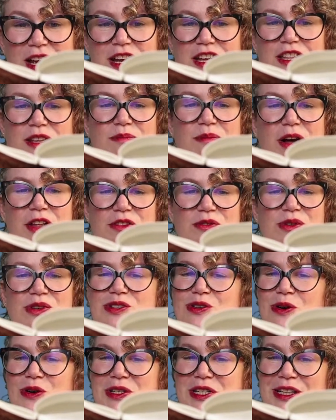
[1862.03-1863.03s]
the mother and
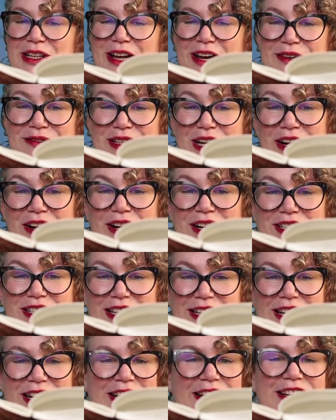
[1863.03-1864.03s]
daughter laughed
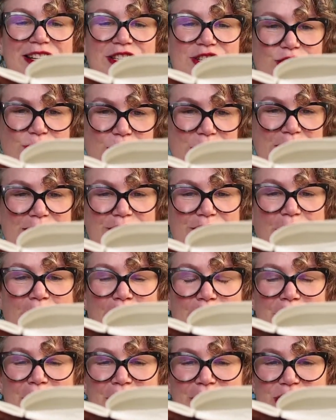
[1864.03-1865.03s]
heartily and enjoyed it very
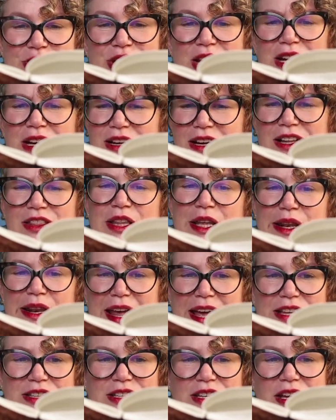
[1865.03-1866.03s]
much, and the
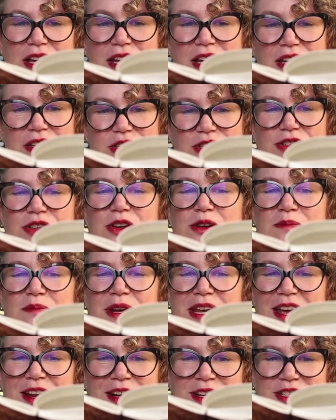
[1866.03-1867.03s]
latter, soon
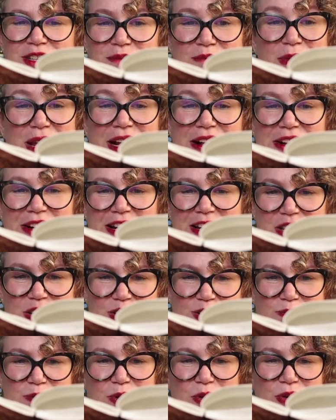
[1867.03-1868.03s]
beginning to mingle in the
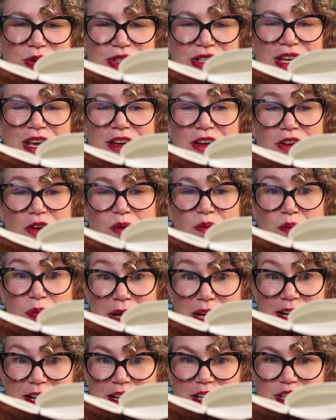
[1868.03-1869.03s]
sports, got
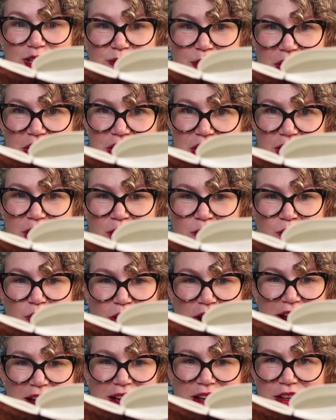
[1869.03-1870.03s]
pillaged by the young
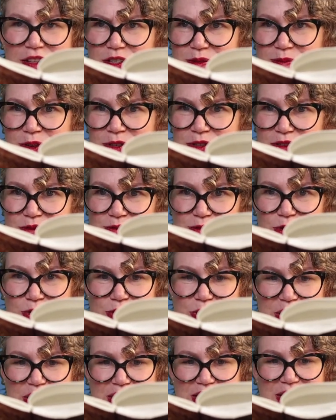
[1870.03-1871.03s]
brigands most
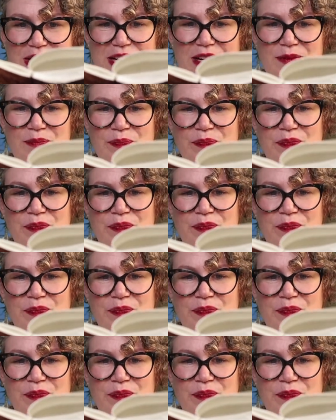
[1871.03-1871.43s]
ruthlessly.